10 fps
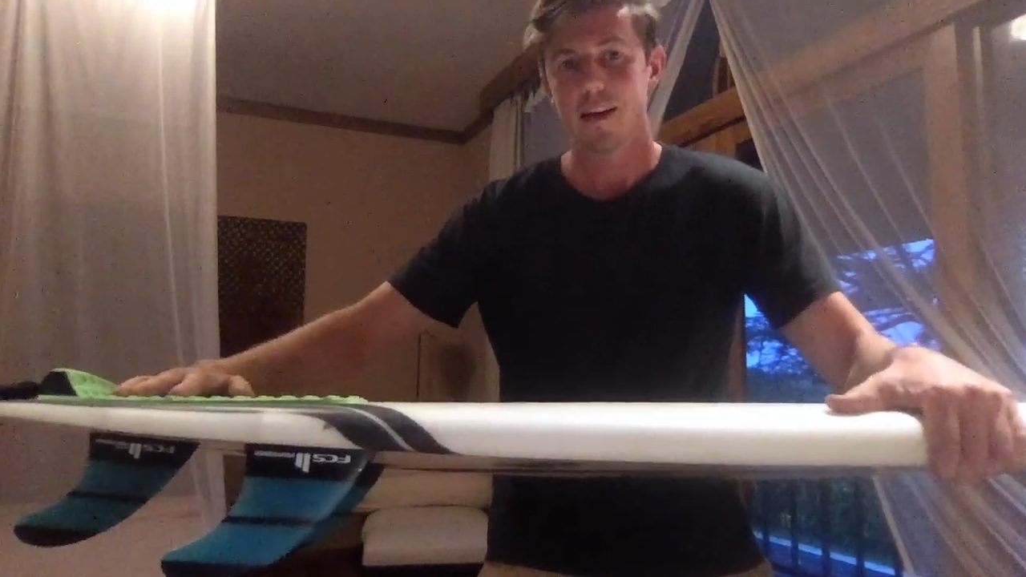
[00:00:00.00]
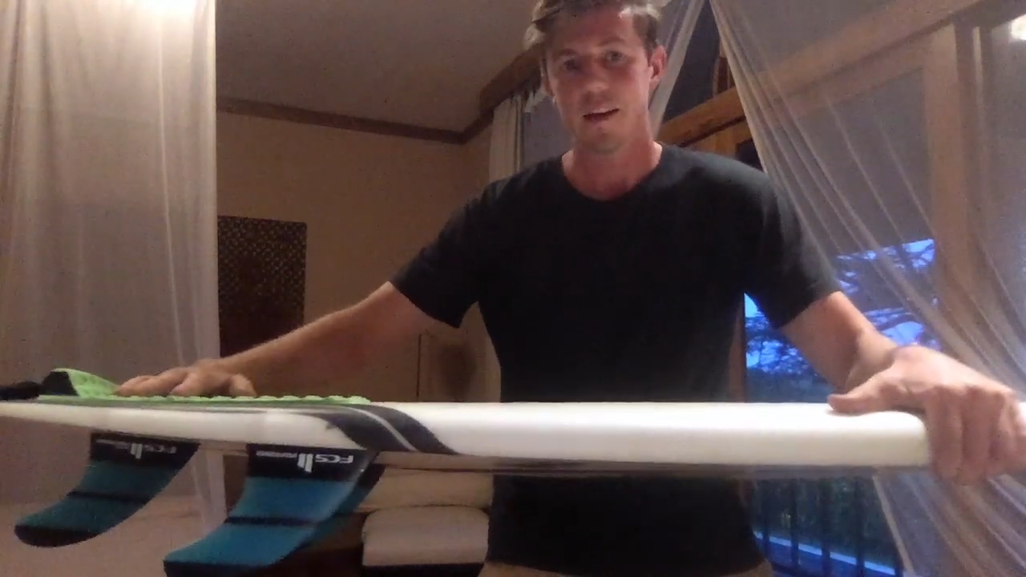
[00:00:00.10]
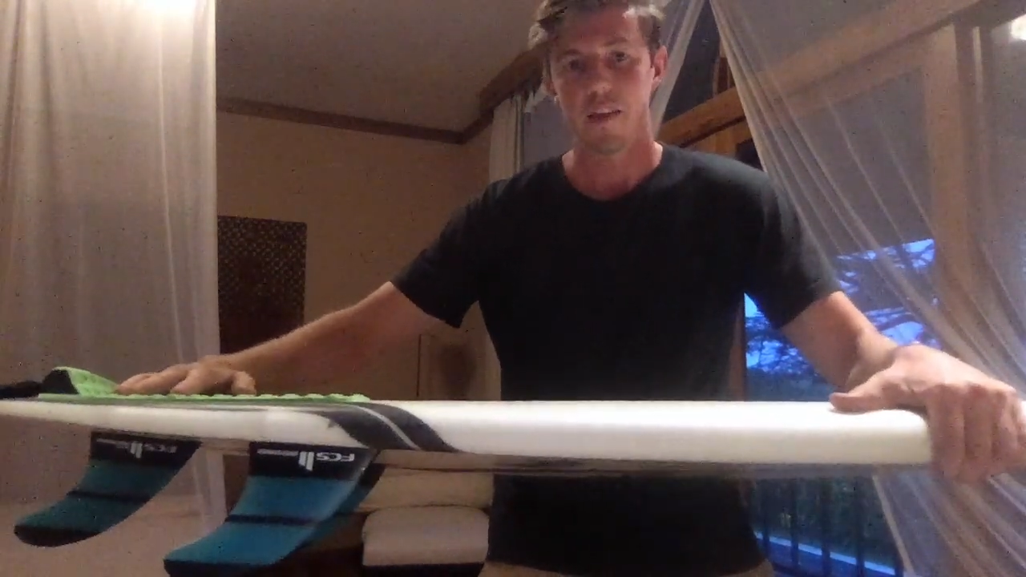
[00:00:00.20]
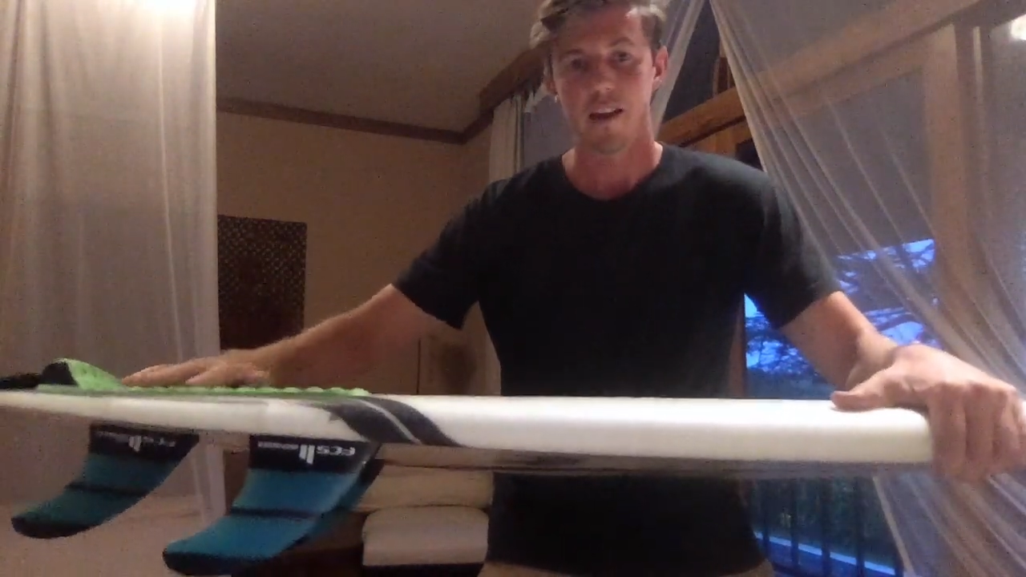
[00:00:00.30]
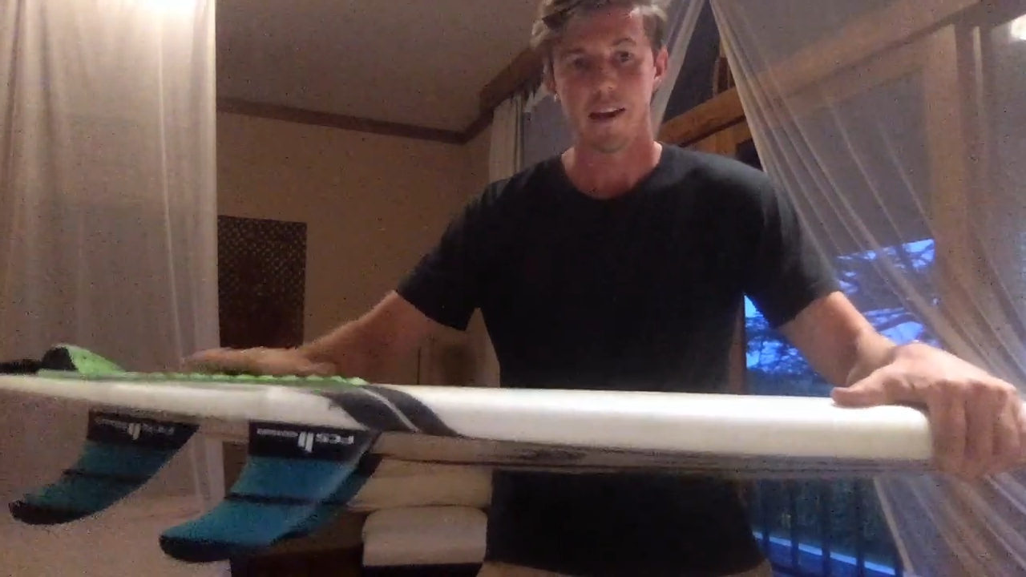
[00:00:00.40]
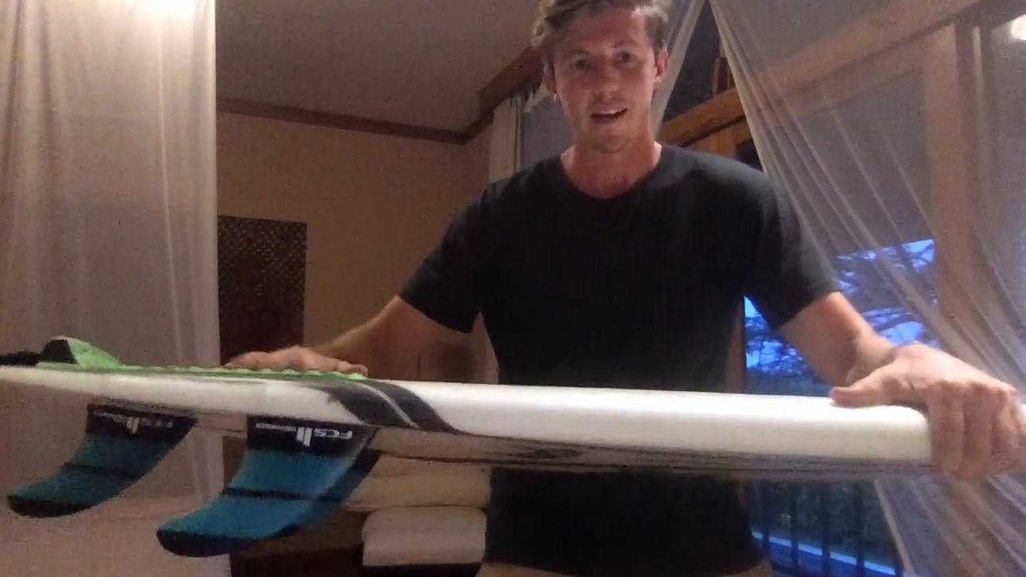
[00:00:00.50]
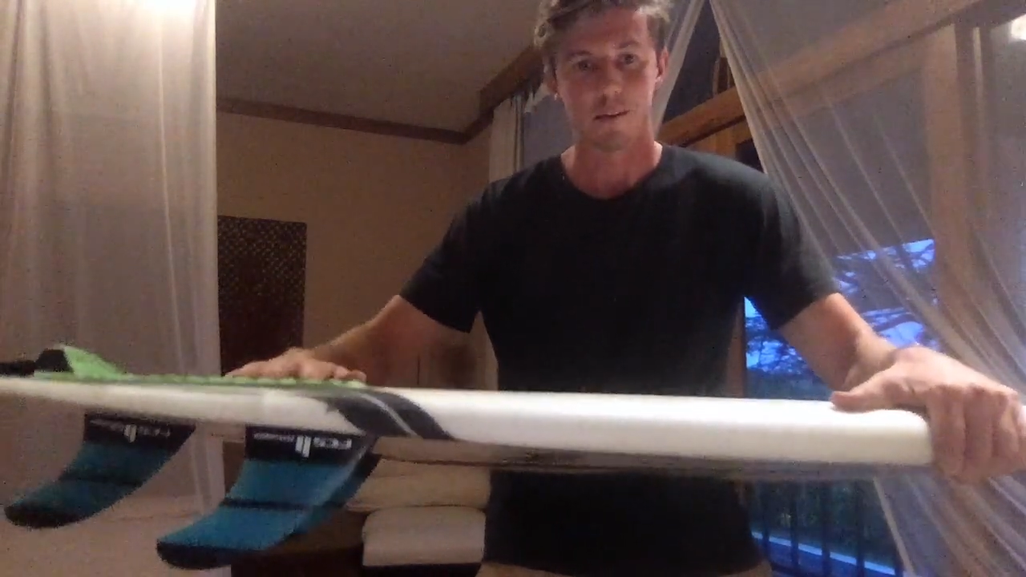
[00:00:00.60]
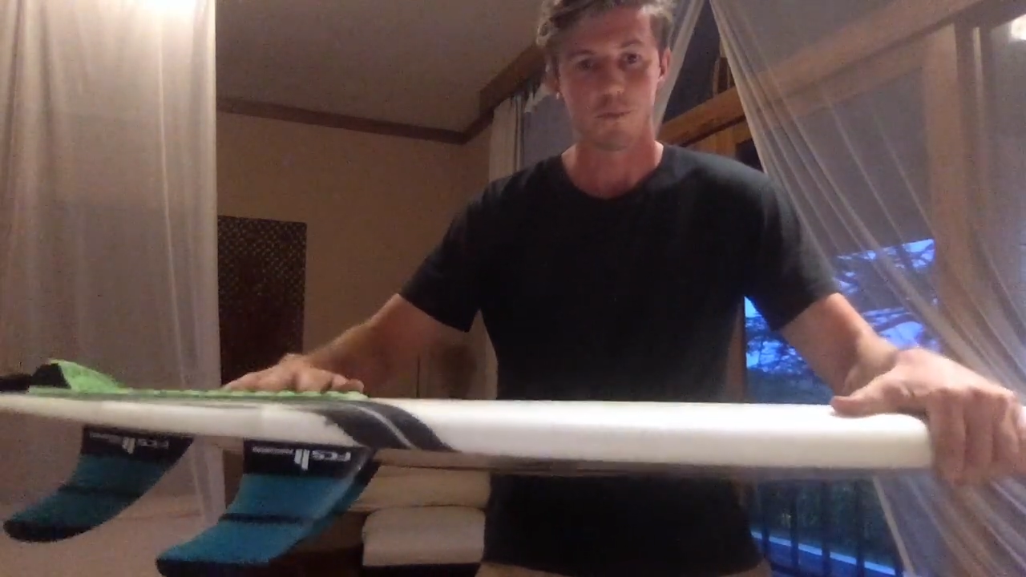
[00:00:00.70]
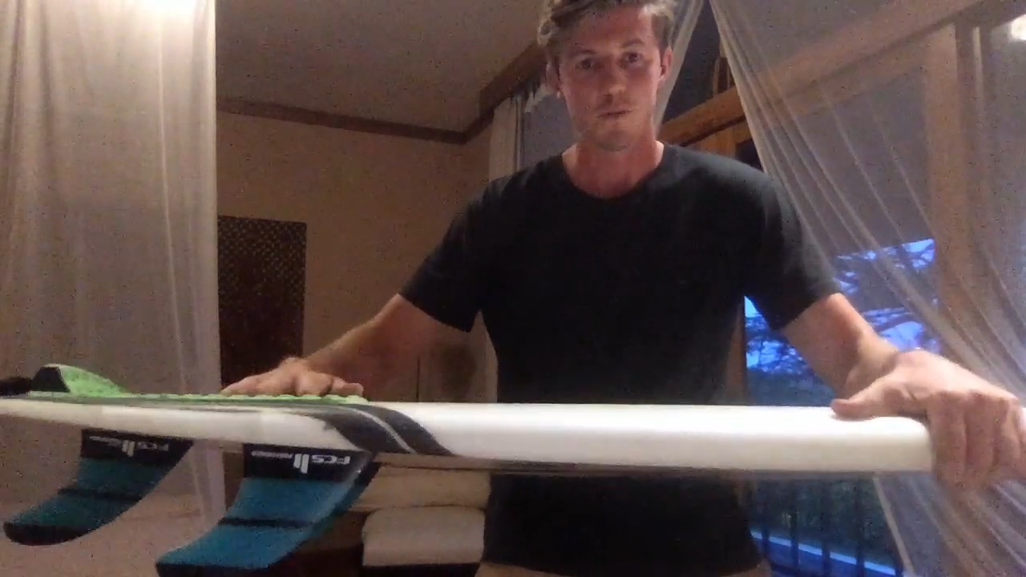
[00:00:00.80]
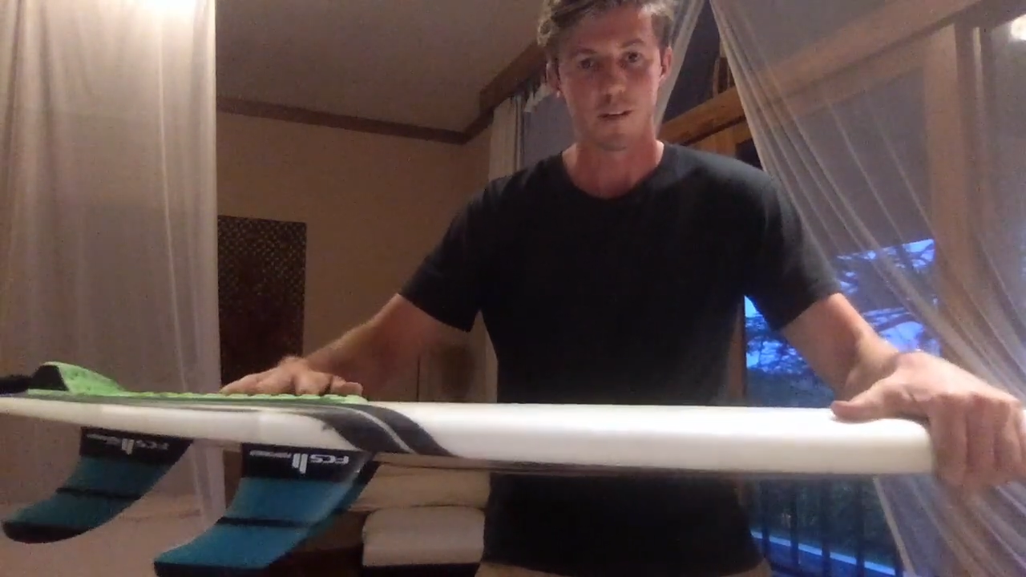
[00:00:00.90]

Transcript: and then I can move